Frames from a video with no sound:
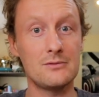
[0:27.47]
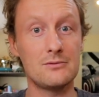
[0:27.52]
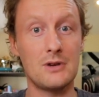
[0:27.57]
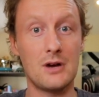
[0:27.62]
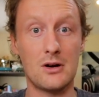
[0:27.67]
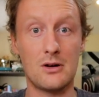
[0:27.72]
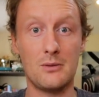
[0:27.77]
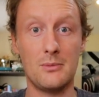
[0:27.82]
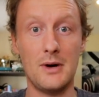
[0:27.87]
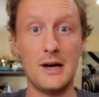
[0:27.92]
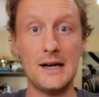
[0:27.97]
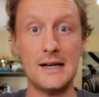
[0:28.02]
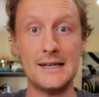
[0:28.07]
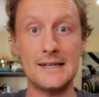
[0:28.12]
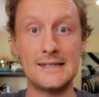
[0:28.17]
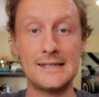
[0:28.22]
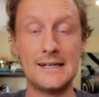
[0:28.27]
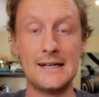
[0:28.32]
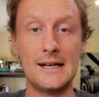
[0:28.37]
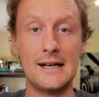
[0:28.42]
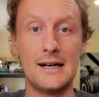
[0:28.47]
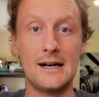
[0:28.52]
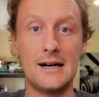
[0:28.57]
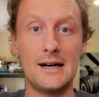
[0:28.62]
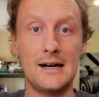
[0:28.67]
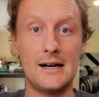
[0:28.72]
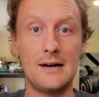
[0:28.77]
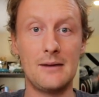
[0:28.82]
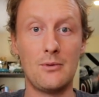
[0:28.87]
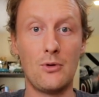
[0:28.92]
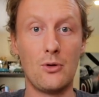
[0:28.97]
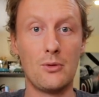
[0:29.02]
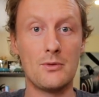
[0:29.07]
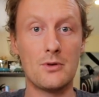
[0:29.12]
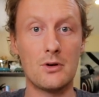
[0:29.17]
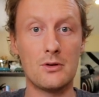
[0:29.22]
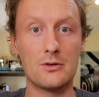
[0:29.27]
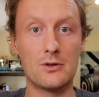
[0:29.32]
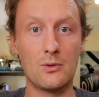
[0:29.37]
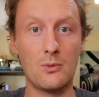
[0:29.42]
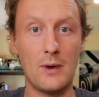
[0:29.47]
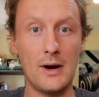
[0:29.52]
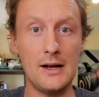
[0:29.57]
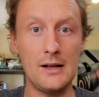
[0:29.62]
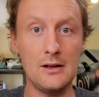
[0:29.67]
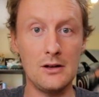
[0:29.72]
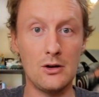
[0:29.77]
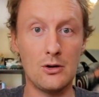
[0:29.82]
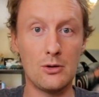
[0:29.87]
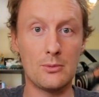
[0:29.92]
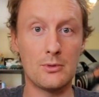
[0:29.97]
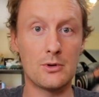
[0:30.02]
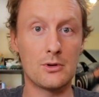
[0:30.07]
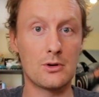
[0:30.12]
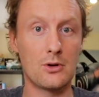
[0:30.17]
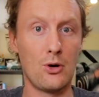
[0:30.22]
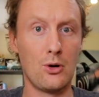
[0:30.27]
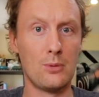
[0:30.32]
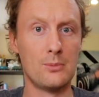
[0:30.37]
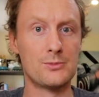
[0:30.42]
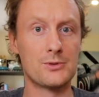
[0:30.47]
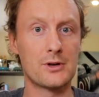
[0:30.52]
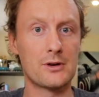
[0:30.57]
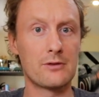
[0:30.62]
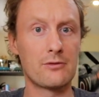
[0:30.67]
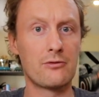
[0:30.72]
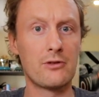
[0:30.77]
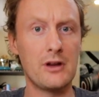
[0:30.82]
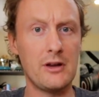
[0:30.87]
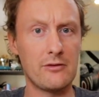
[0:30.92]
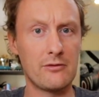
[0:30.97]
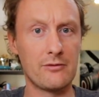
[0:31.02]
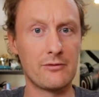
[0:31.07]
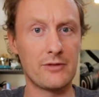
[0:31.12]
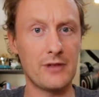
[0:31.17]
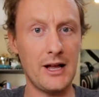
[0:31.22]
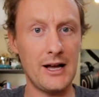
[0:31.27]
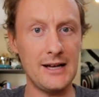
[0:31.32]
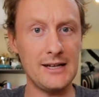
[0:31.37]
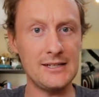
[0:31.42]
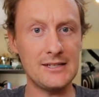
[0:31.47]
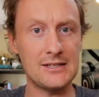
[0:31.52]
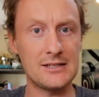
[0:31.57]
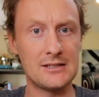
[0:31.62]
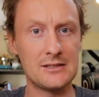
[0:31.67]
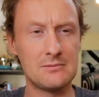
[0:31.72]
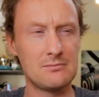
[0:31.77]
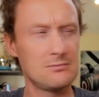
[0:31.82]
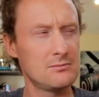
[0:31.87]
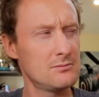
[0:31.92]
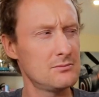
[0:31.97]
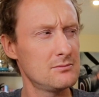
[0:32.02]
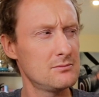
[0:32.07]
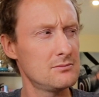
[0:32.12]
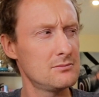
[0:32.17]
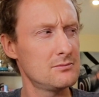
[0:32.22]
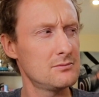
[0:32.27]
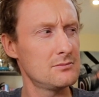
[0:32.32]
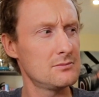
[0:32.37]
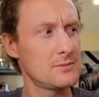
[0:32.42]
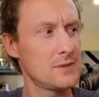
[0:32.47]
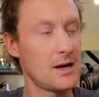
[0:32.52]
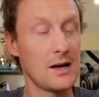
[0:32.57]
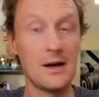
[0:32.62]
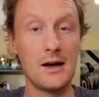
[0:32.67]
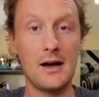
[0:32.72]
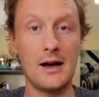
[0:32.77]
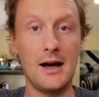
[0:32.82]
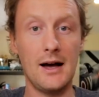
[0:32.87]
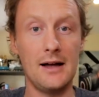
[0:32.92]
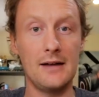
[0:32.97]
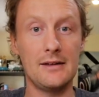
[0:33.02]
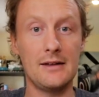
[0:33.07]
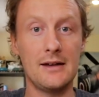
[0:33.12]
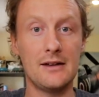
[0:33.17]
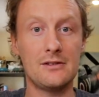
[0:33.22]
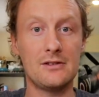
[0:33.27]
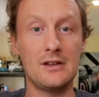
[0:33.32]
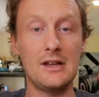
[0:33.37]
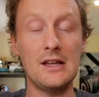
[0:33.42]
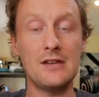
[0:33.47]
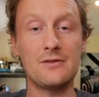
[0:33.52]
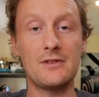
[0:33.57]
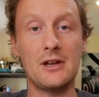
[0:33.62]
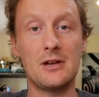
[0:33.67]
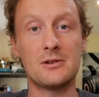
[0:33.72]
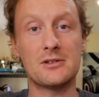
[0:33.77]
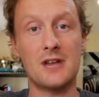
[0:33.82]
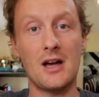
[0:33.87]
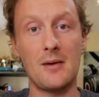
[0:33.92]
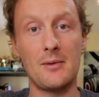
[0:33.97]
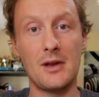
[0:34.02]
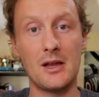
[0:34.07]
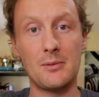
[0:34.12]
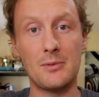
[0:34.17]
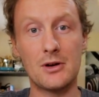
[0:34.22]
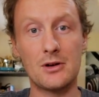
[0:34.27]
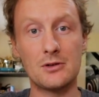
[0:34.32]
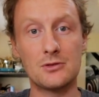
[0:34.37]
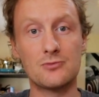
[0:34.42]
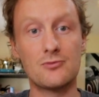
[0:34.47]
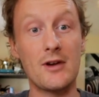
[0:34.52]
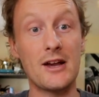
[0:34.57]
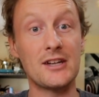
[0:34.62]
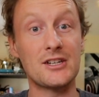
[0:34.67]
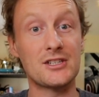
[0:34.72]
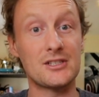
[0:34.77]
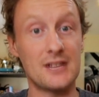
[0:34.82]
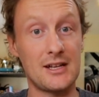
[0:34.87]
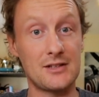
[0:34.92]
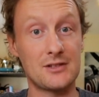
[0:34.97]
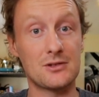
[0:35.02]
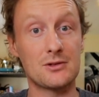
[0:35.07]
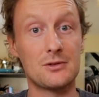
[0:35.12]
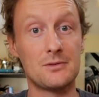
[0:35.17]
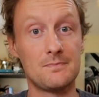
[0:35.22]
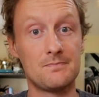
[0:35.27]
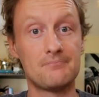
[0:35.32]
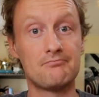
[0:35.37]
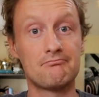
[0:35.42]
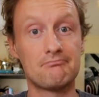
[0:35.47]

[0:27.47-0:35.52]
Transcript: Welcome back. Hope you're all doing well. Hope your homes are free from flies. And today's video is happening because Rich said so.